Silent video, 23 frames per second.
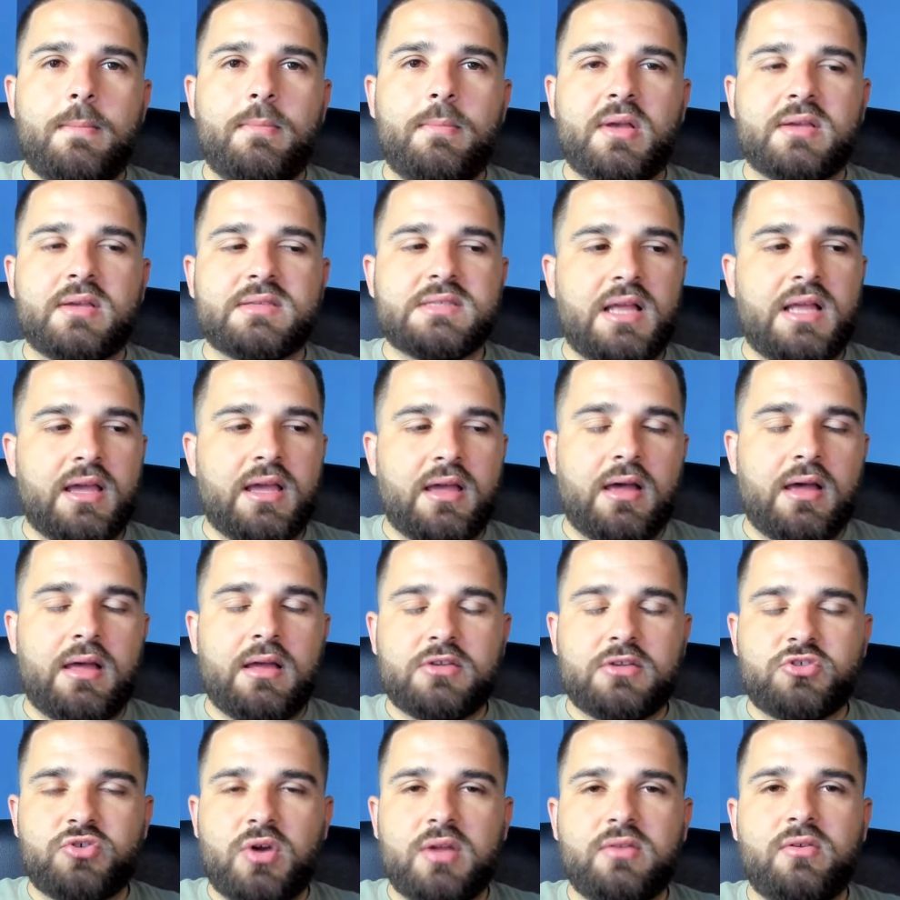because, like,
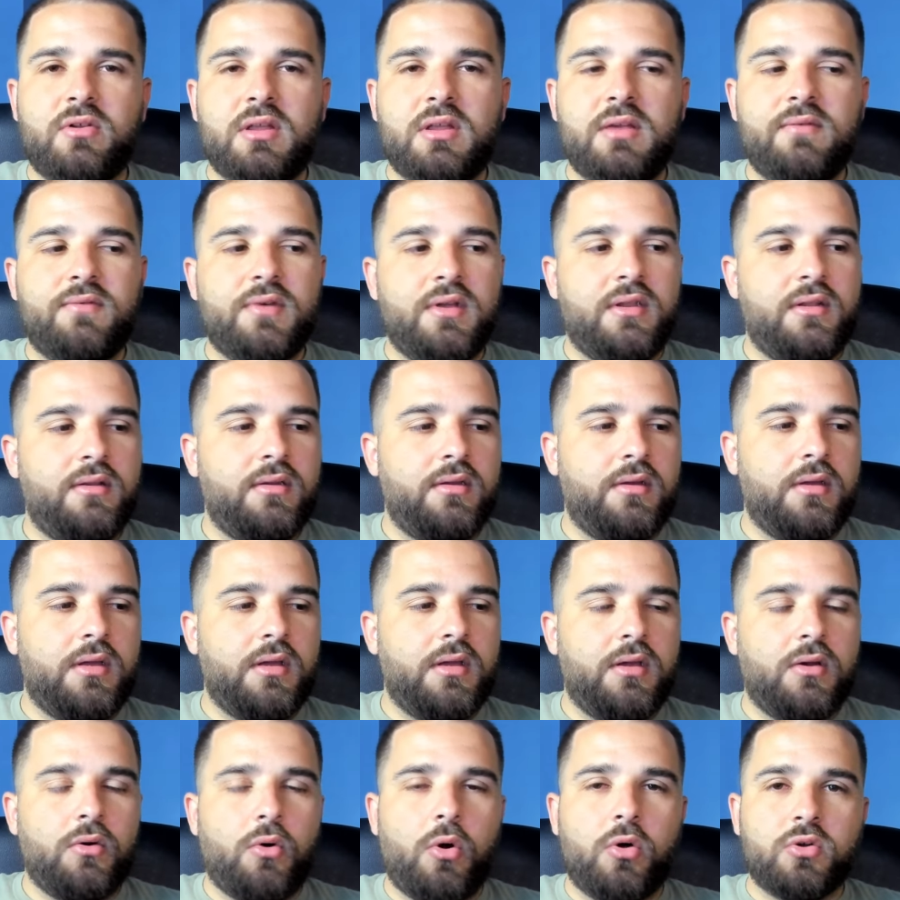I tried to leave it
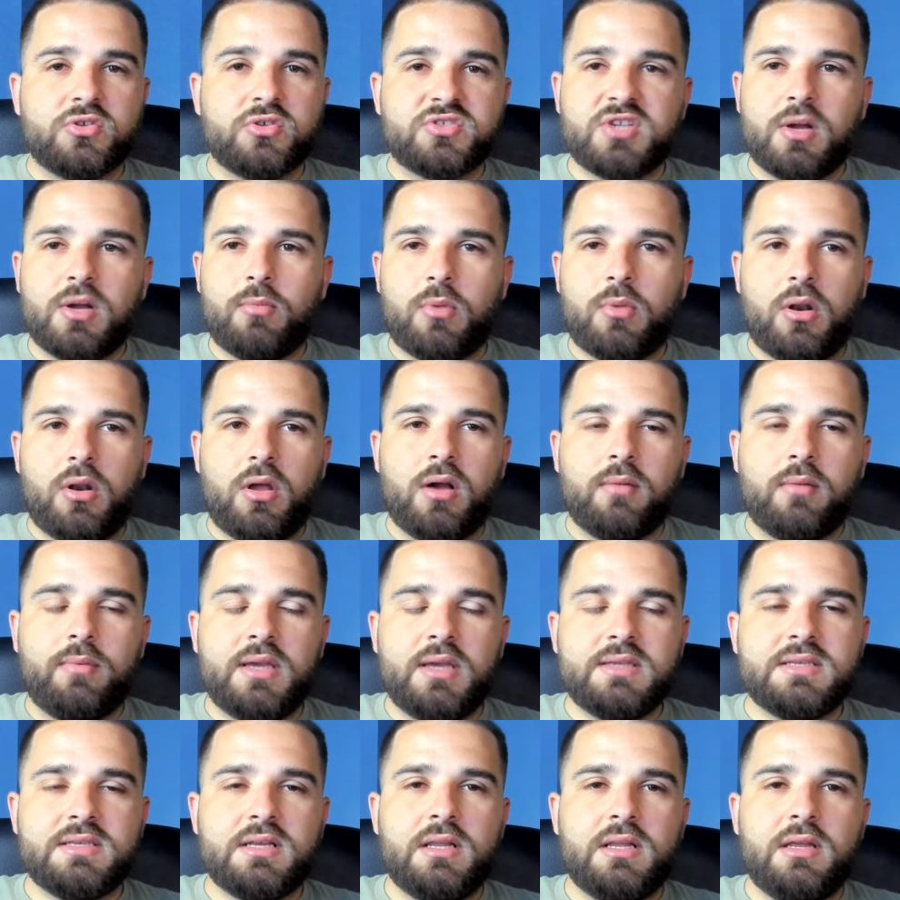all summer long,
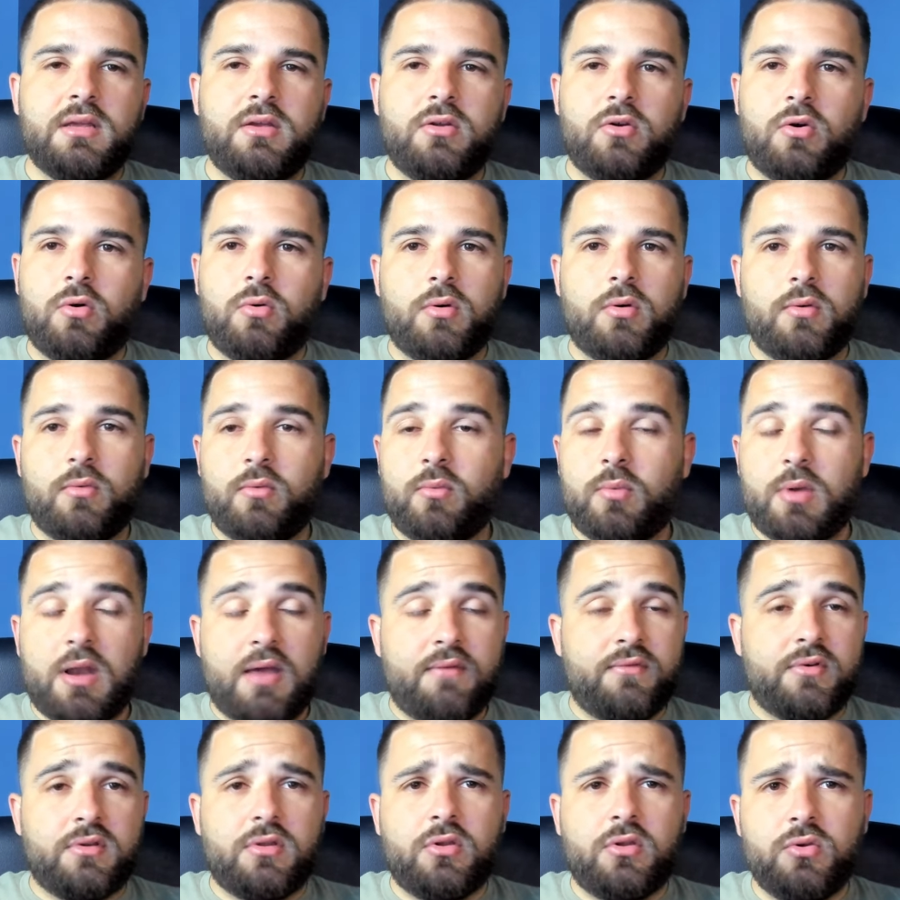basically, you know, or
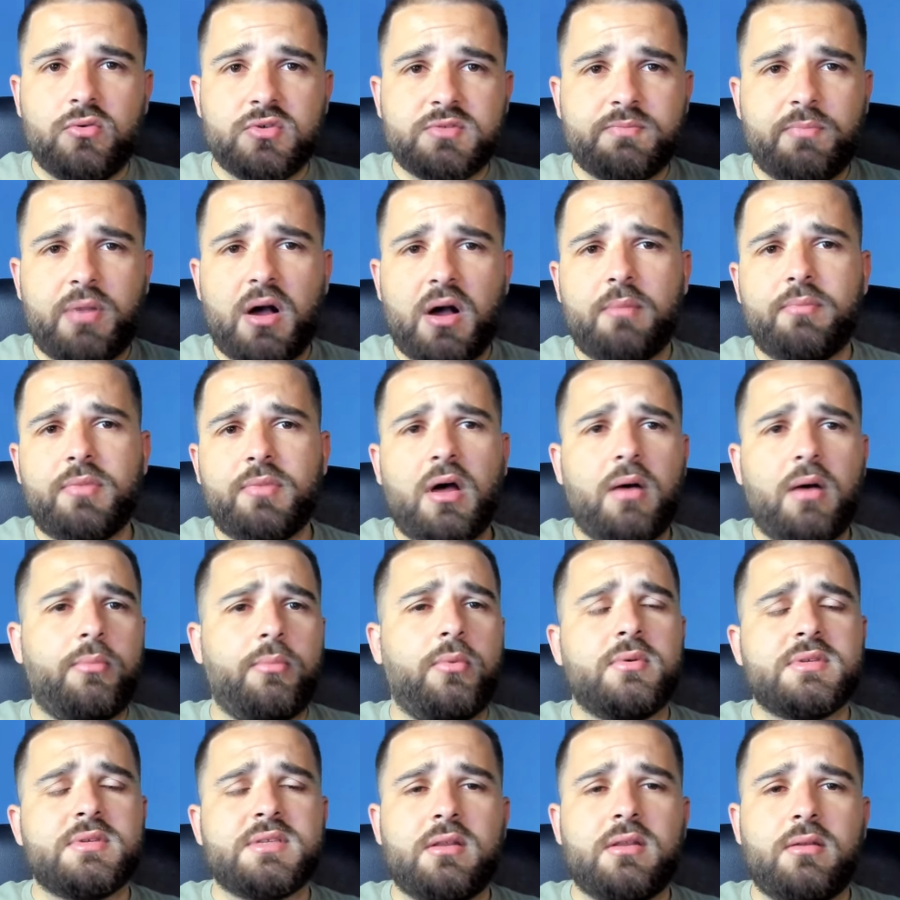whenever the news popped up.
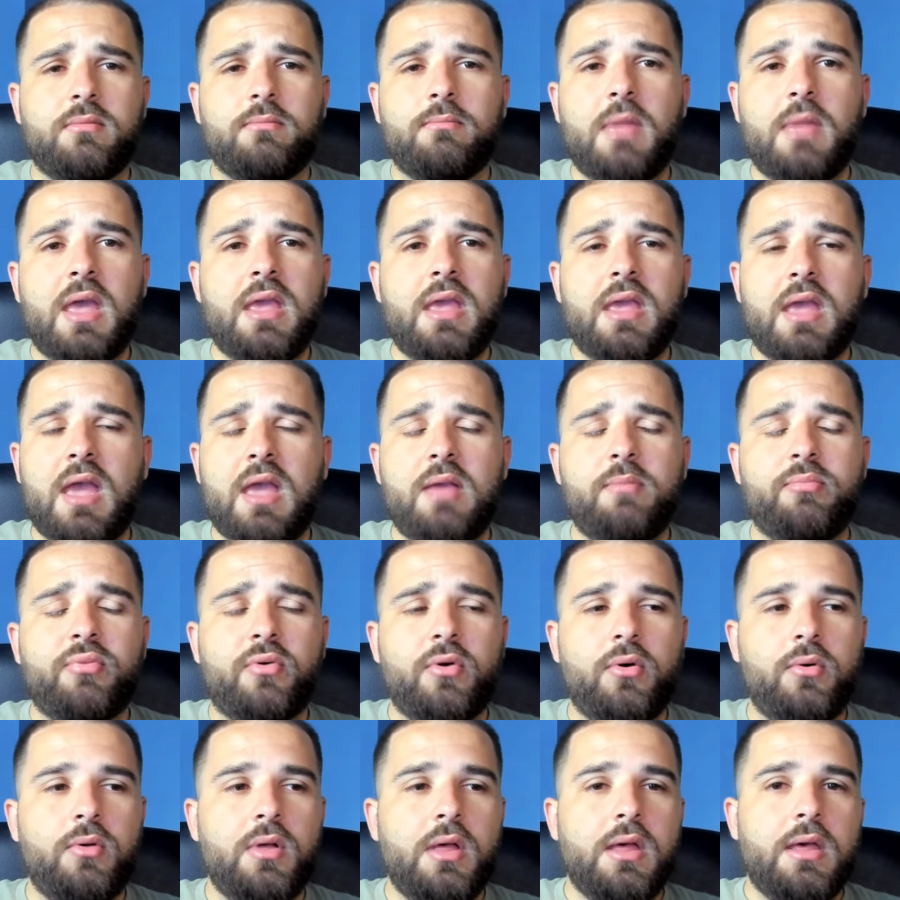Was it May,
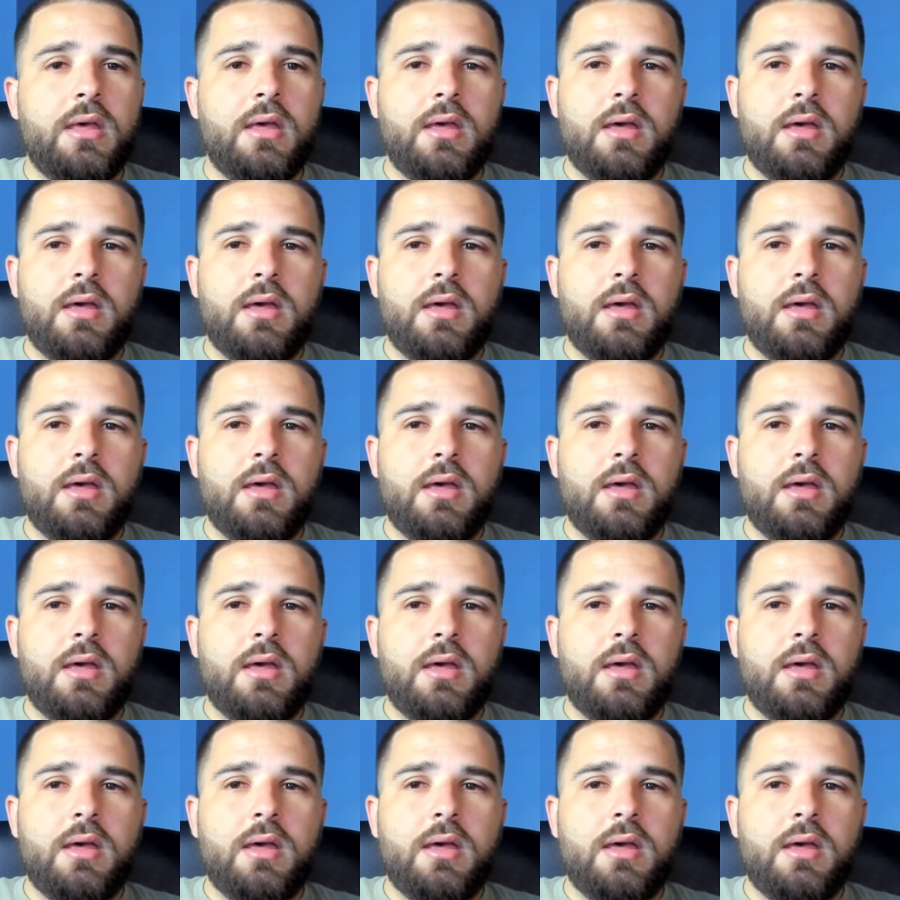April?